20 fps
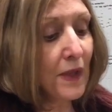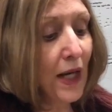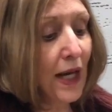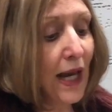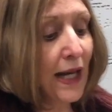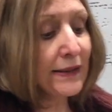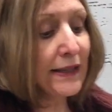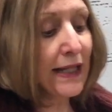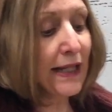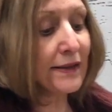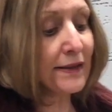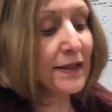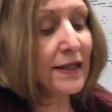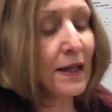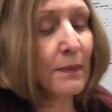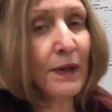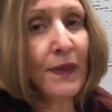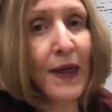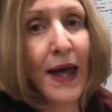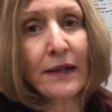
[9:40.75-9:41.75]
and get
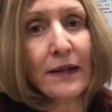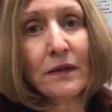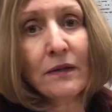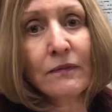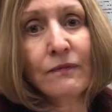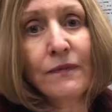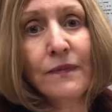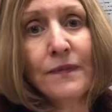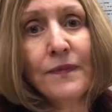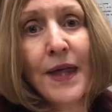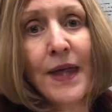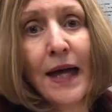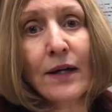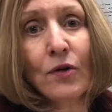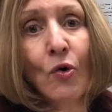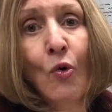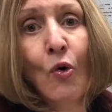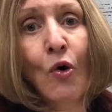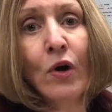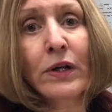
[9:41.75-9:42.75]
some of that, that
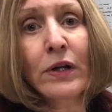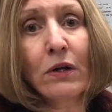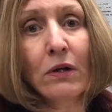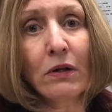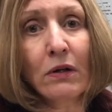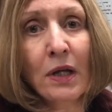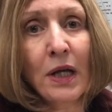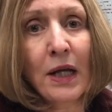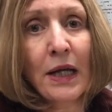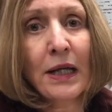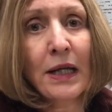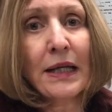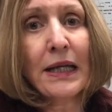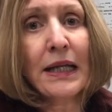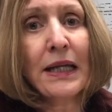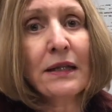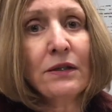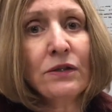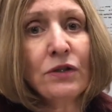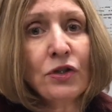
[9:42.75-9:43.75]
oil
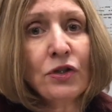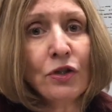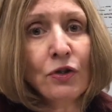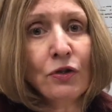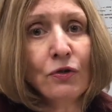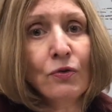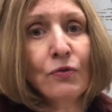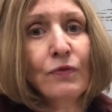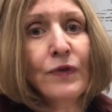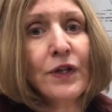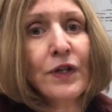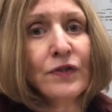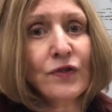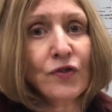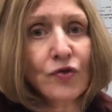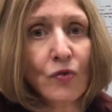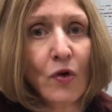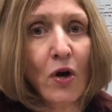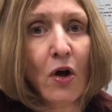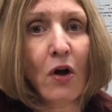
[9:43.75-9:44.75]
into the
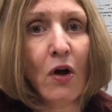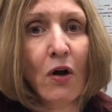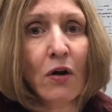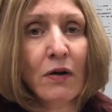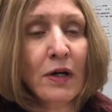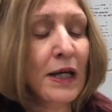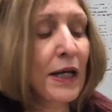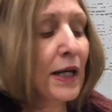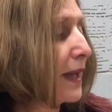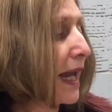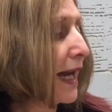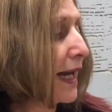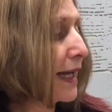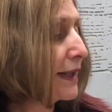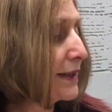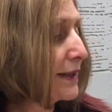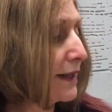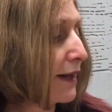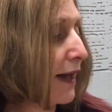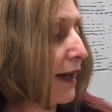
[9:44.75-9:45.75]
straw.
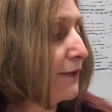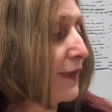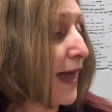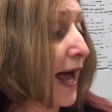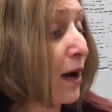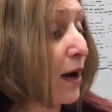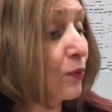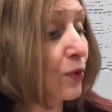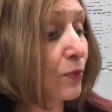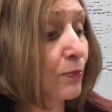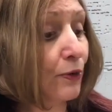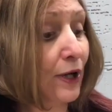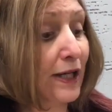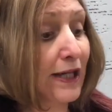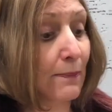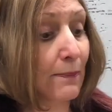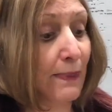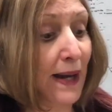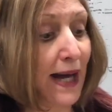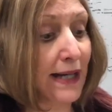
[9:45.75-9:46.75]
And, and that will bring
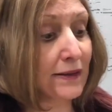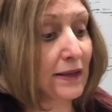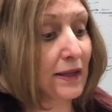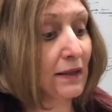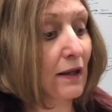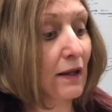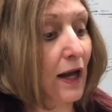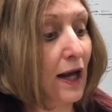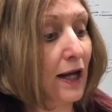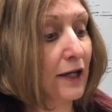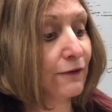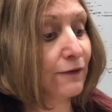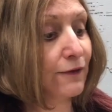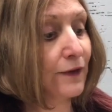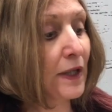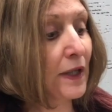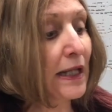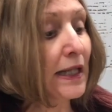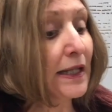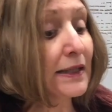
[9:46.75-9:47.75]
it back to life.
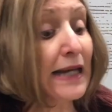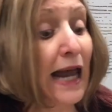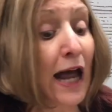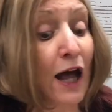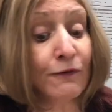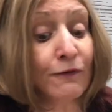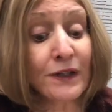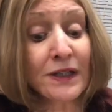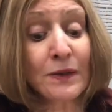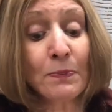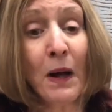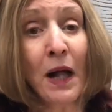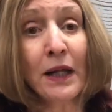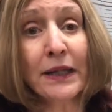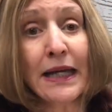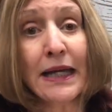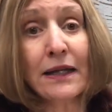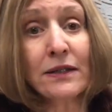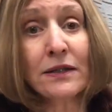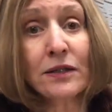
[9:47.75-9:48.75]
Now, if it's
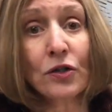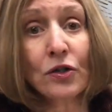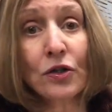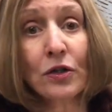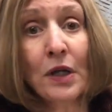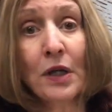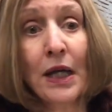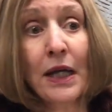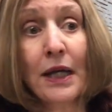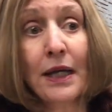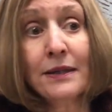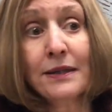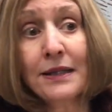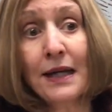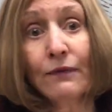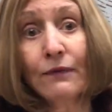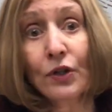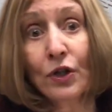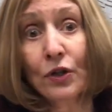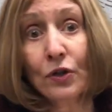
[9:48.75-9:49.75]
polyester, it's
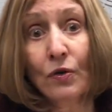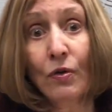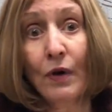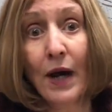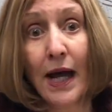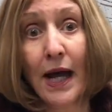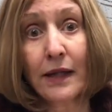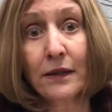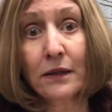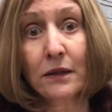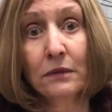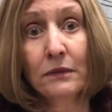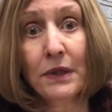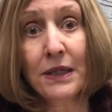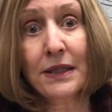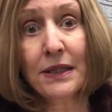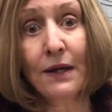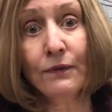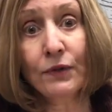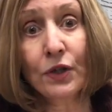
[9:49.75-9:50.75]
never gonna crack.
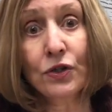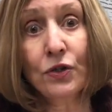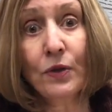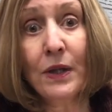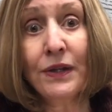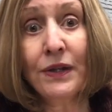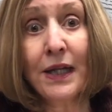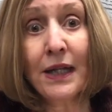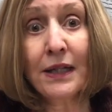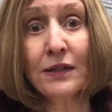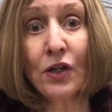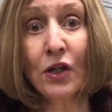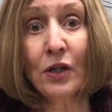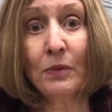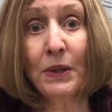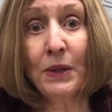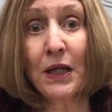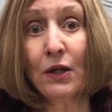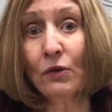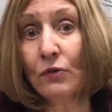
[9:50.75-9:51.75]
It's never gonna do anything. It's gonna
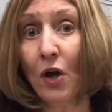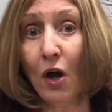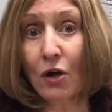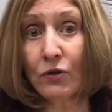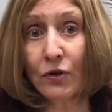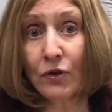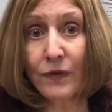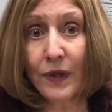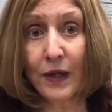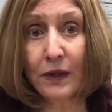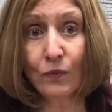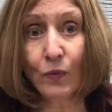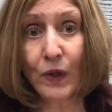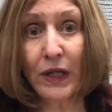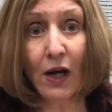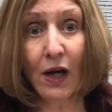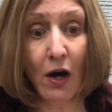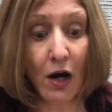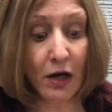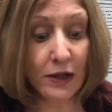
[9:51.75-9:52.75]
be here longer than
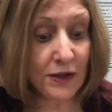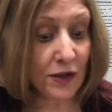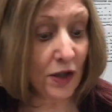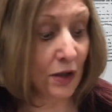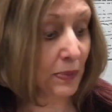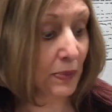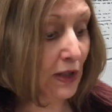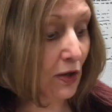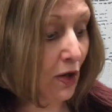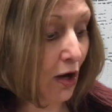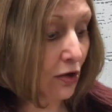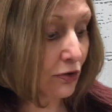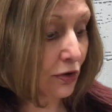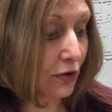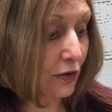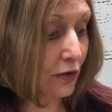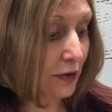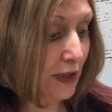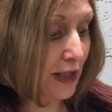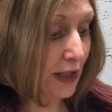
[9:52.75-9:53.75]
we are. It's gonna be
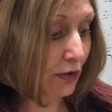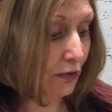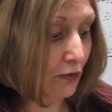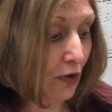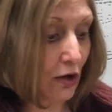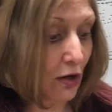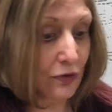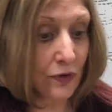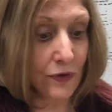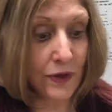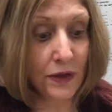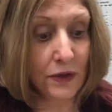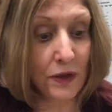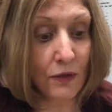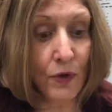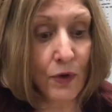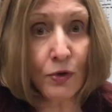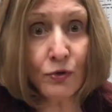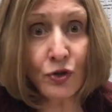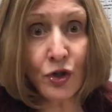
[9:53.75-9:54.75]
longer here longer than the
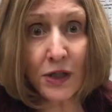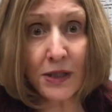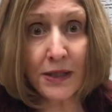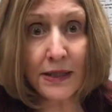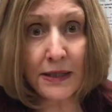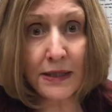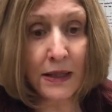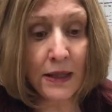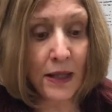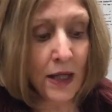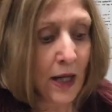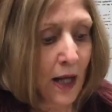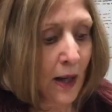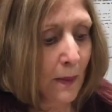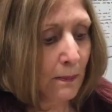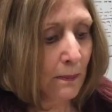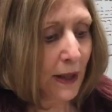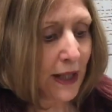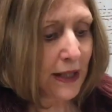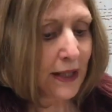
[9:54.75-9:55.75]
roaches.
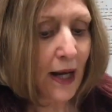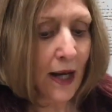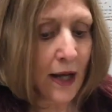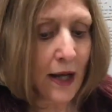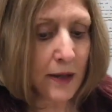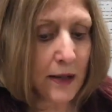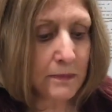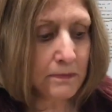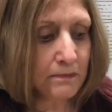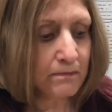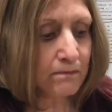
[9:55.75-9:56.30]
But um,